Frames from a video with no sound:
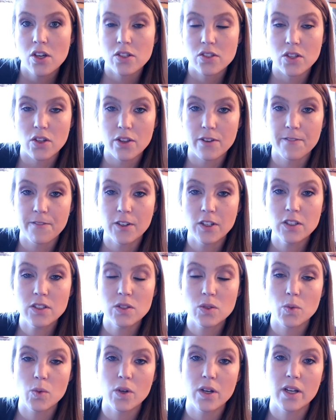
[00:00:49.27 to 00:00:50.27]
So the
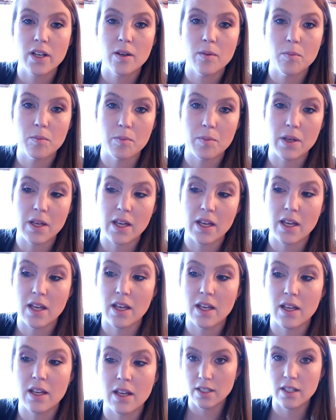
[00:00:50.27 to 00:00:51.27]
first one
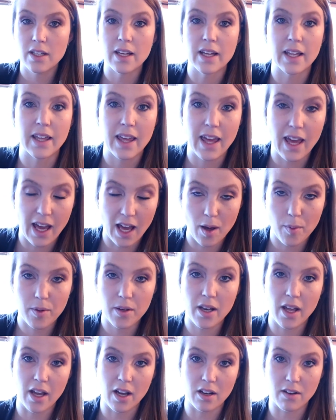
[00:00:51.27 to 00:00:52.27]
being a
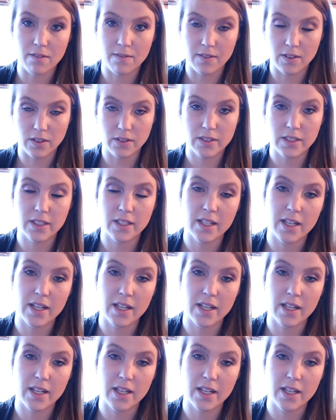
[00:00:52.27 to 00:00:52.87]
cabin air filter,